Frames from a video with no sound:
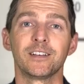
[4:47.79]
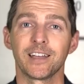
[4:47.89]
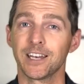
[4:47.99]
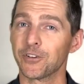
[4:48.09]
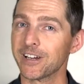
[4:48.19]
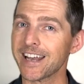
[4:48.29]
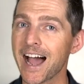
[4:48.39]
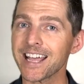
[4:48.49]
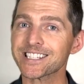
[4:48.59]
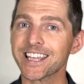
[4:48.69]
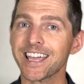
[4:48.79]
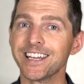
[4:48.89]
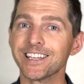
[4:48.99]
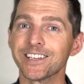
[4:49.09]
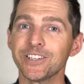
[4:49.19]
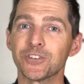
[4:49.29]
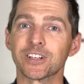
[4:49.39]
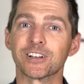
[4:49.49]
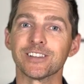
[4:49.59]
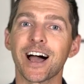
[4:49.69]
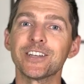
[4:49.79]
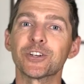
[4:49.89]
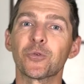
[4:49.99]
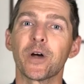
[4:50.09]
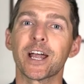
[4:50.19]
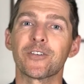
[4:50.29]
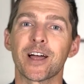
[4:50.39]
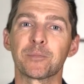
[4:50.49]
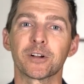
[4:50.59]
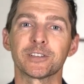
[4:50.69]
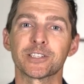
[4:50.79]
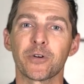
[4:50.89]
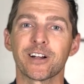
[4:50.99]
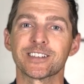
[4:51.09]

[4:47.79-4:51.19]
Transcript: And if you're into ice skating, you can glide your way around Barclay Square in